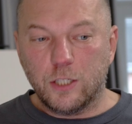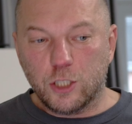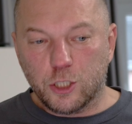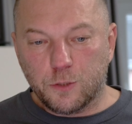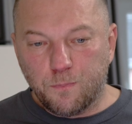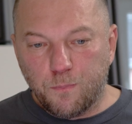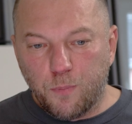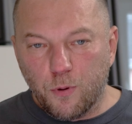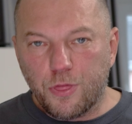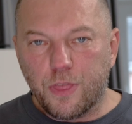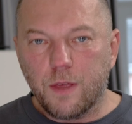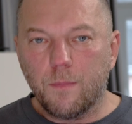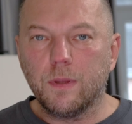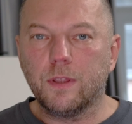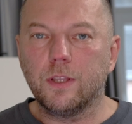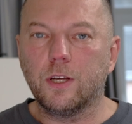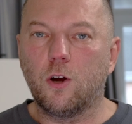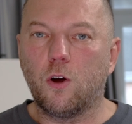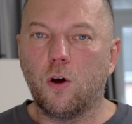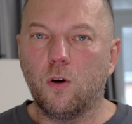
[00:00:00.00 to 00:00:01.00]
just put them in
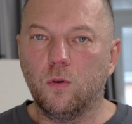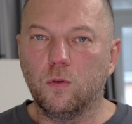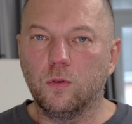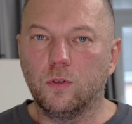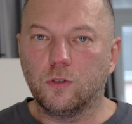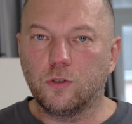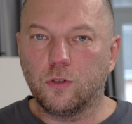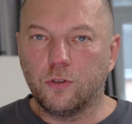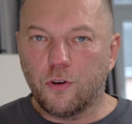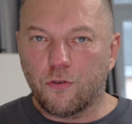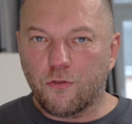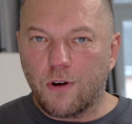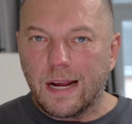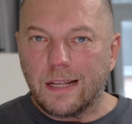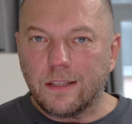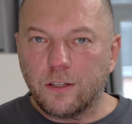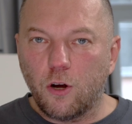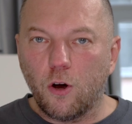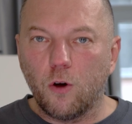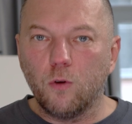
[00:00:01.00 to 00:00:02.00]
the code. So they
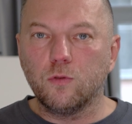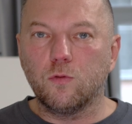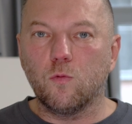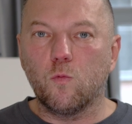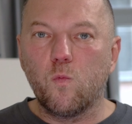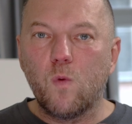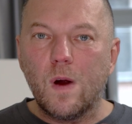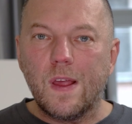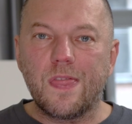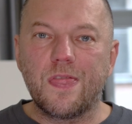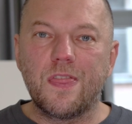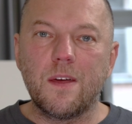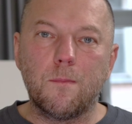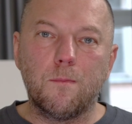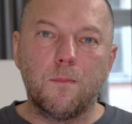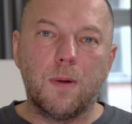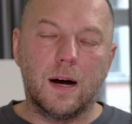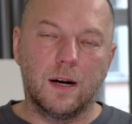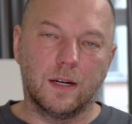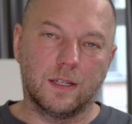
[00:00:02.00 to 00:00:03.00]
write code with the
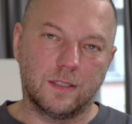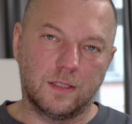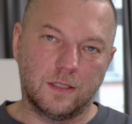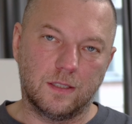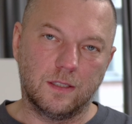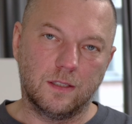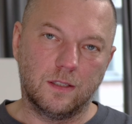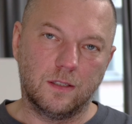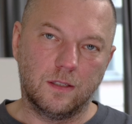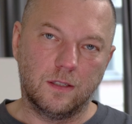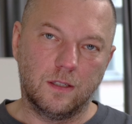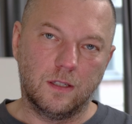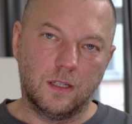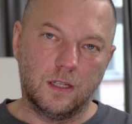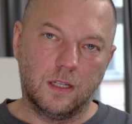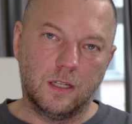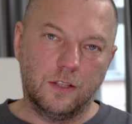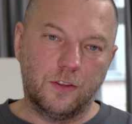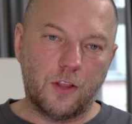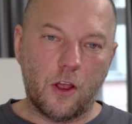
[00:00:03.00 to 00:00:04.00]
bugs.
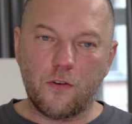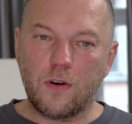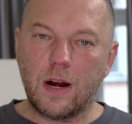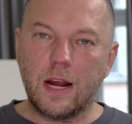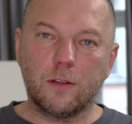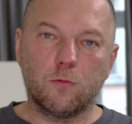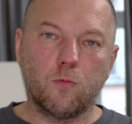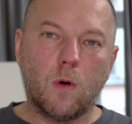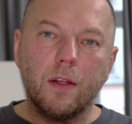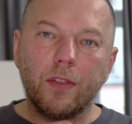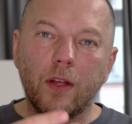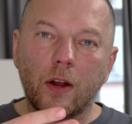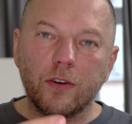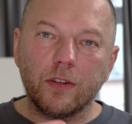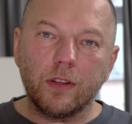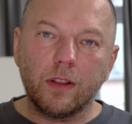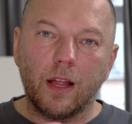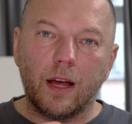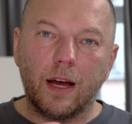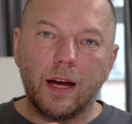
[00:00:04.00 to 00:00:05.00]
They write
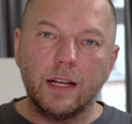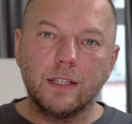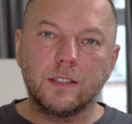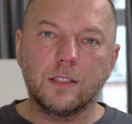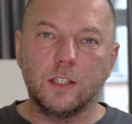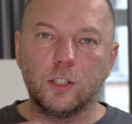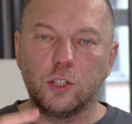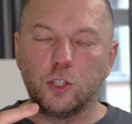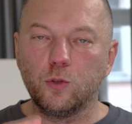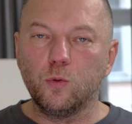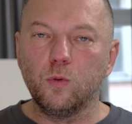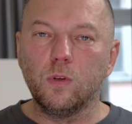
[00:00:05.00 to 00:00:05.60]
100 lines and 2